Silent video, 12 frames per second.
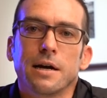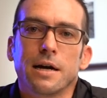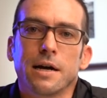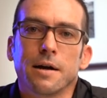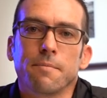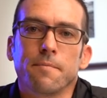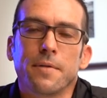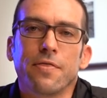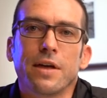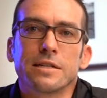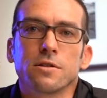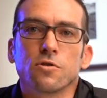And
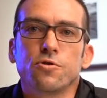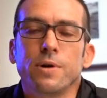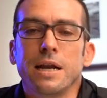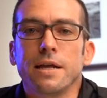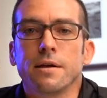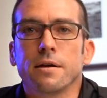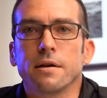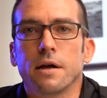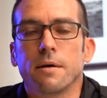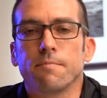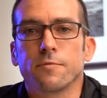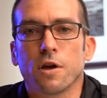that's not really
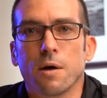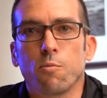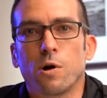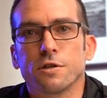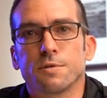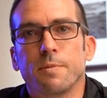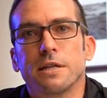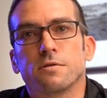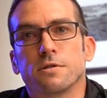time well spent